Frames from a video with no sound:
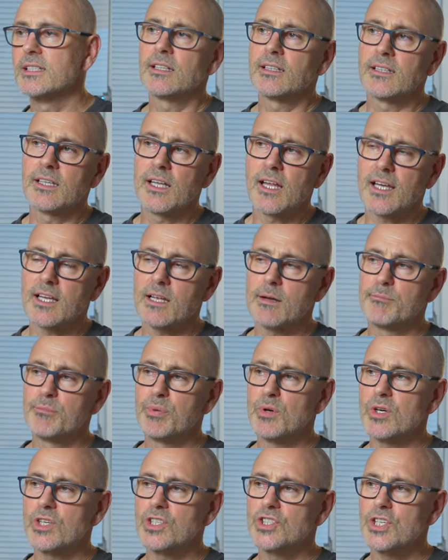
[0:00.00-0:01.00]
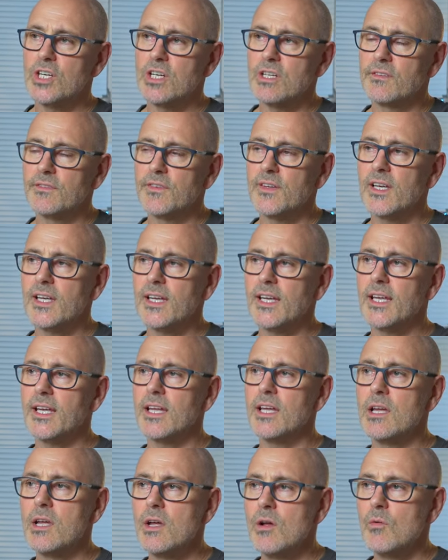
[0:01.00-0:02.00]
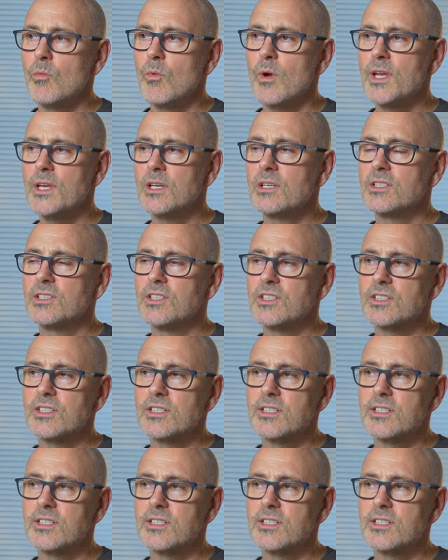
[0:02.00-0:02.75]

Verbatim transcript: like a bookshelf here, where you can just